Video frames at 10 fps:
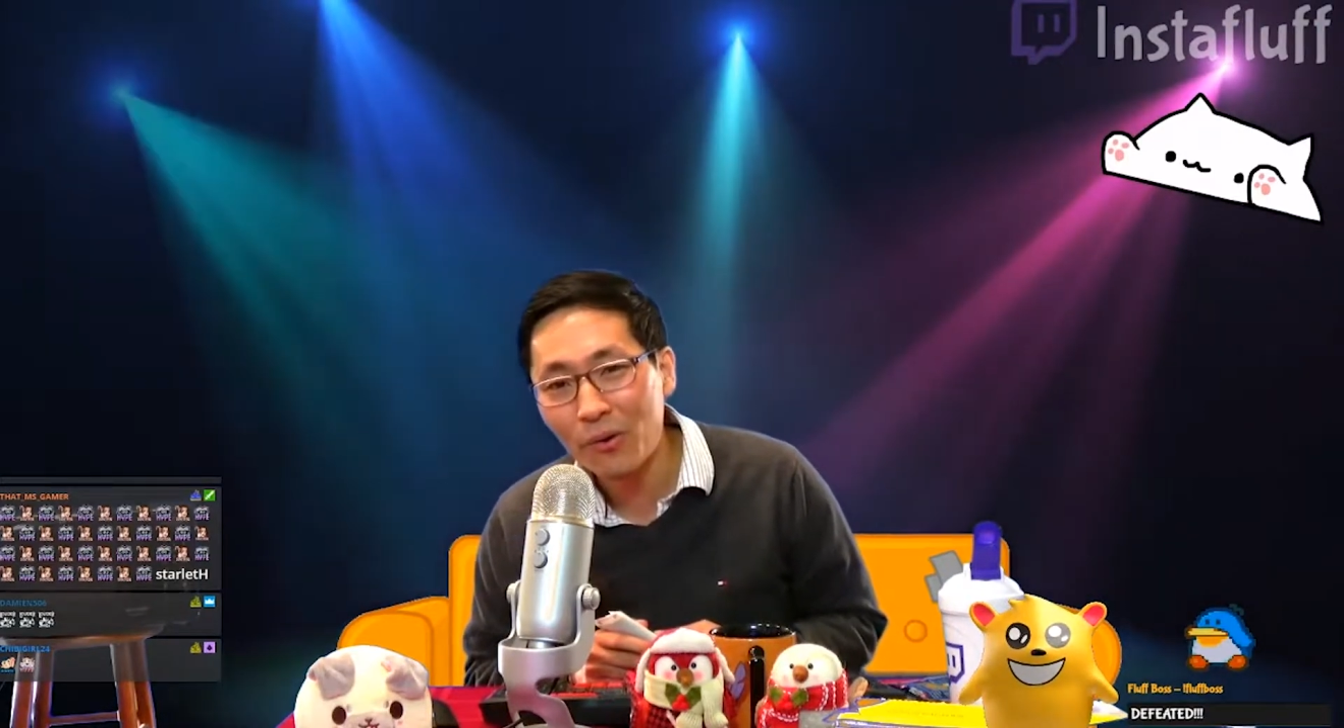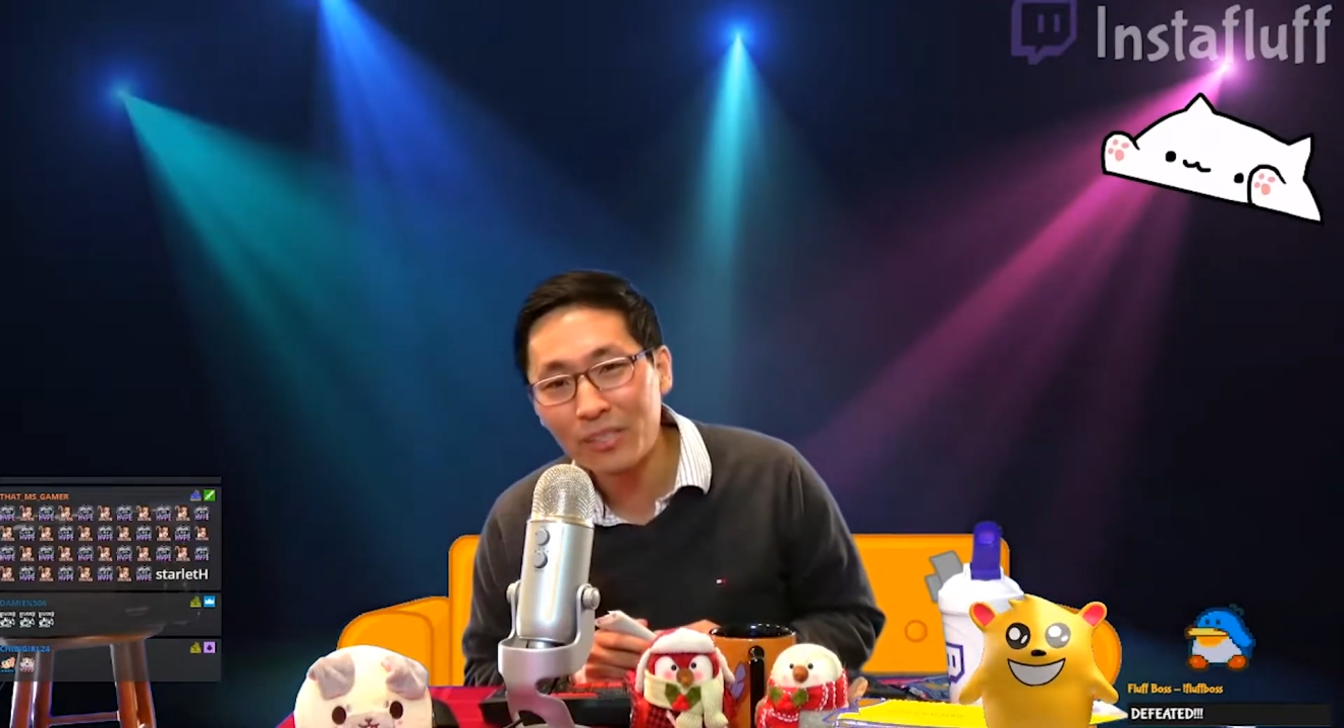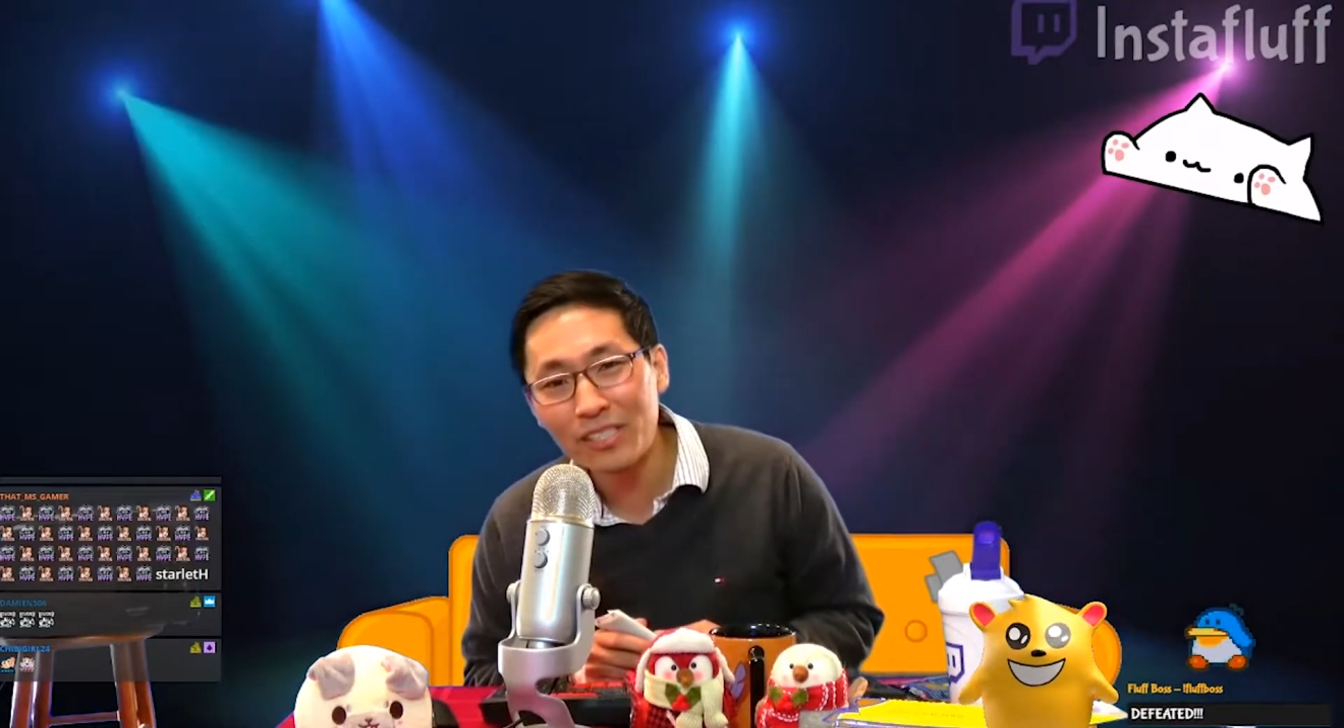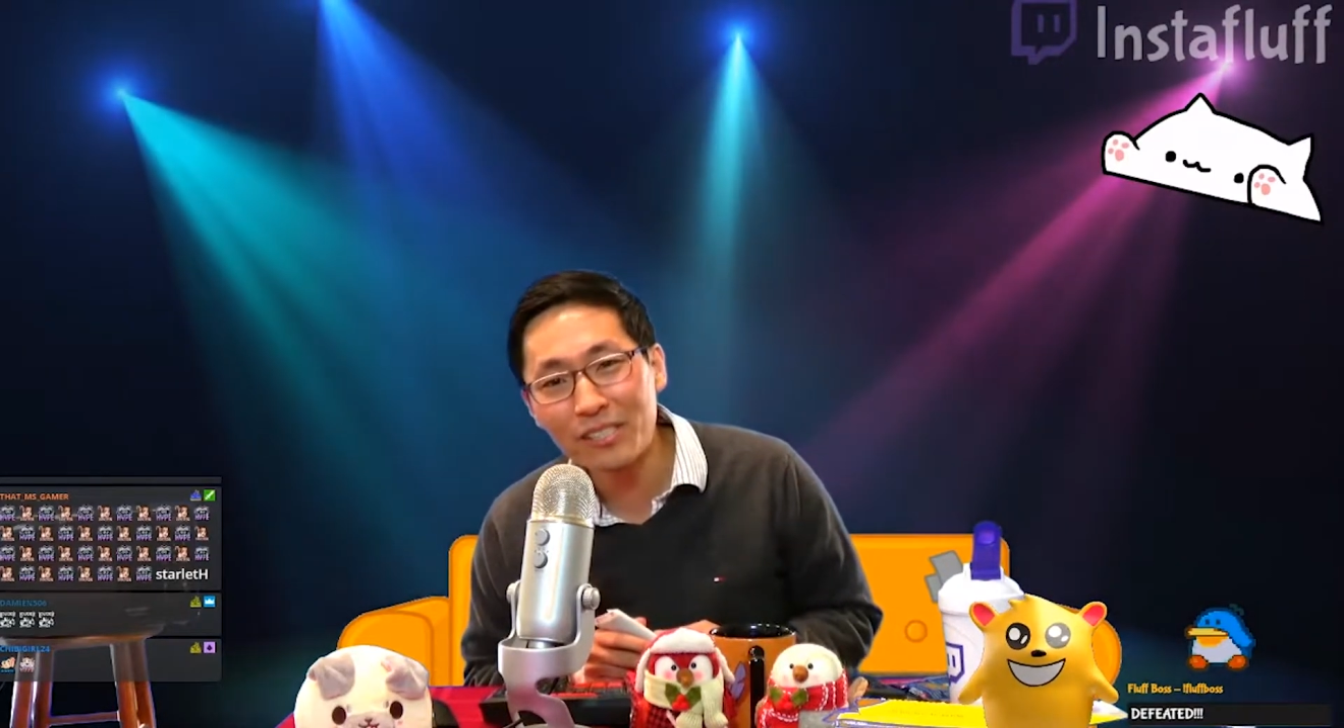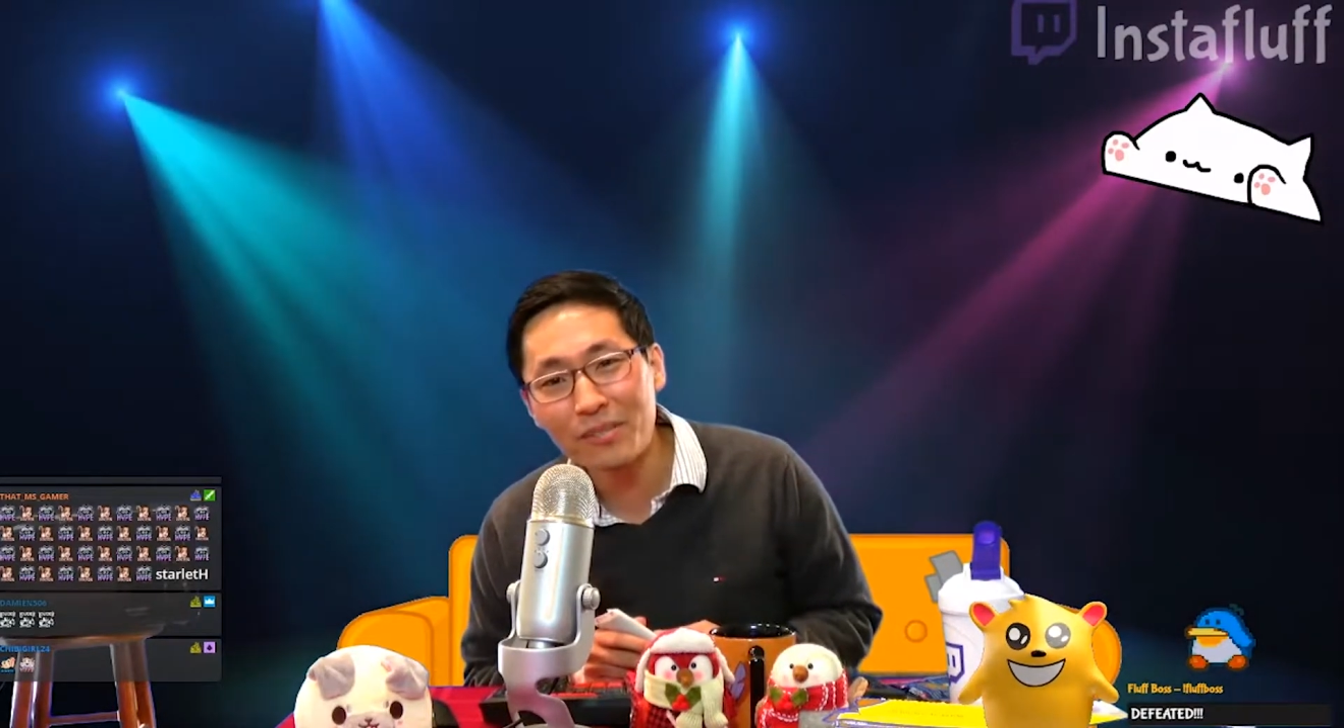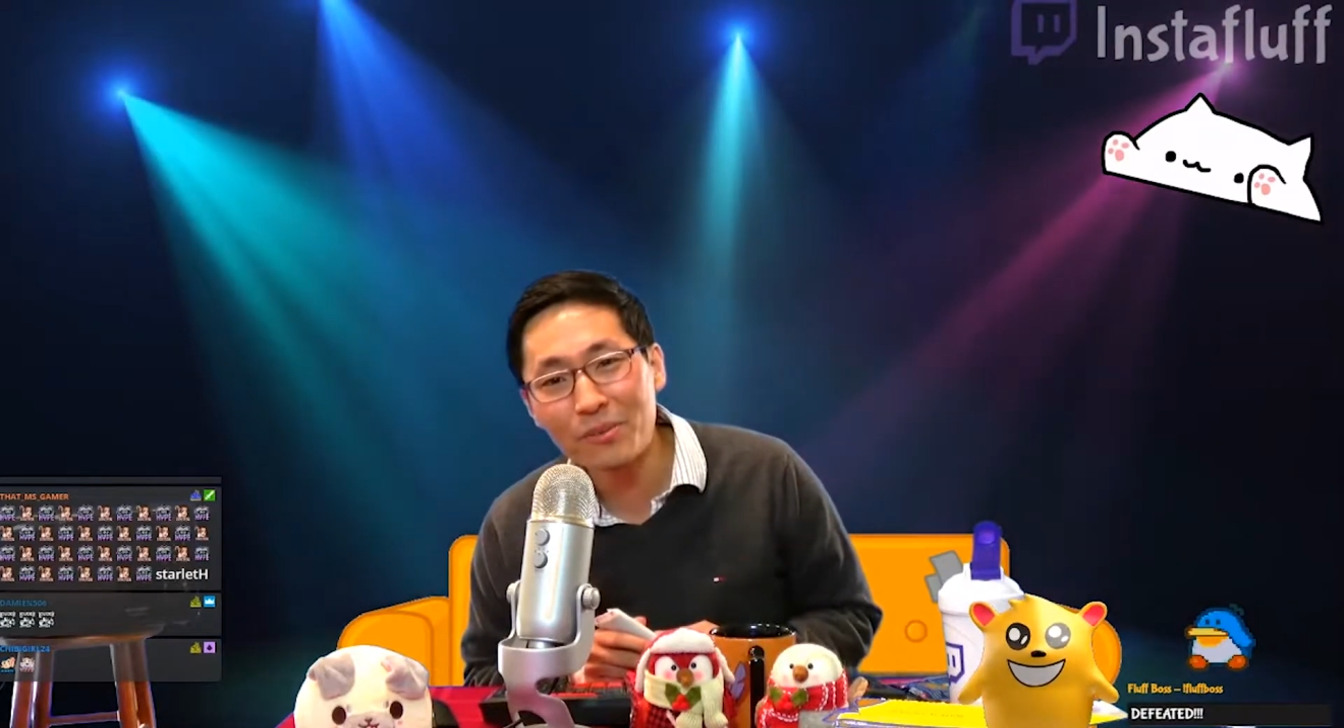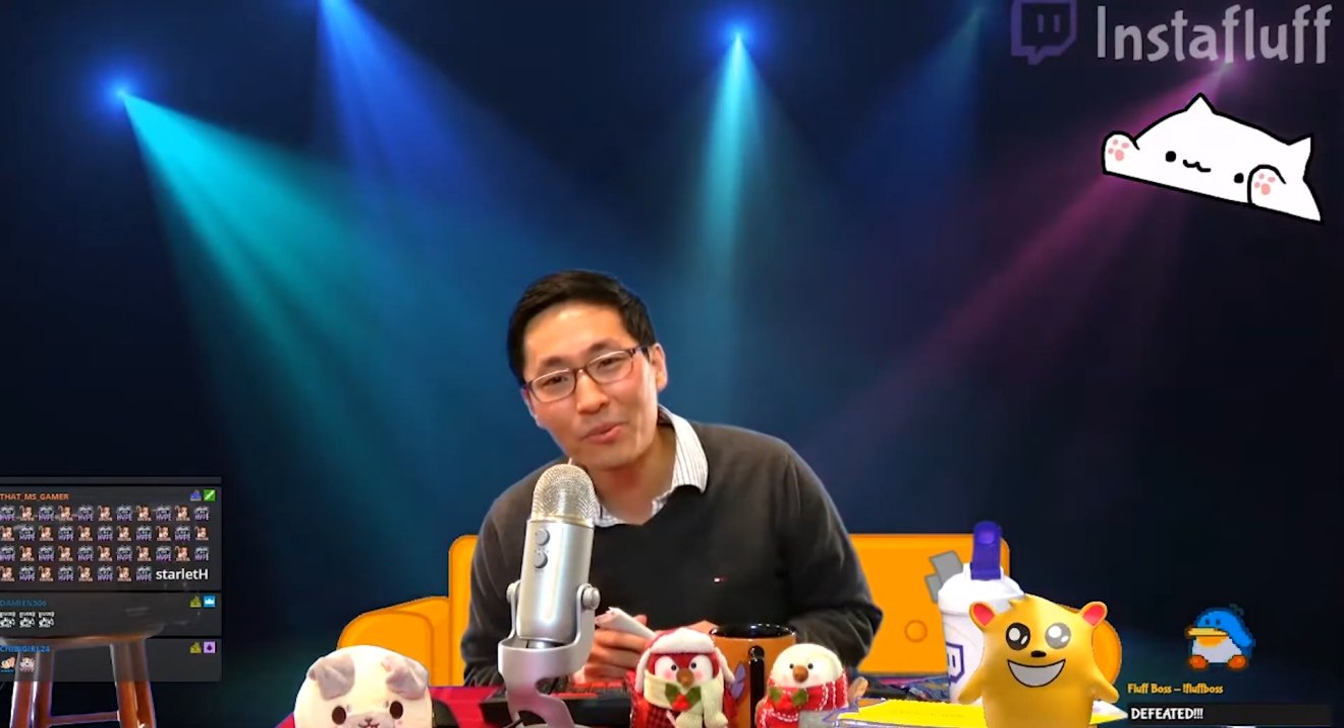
new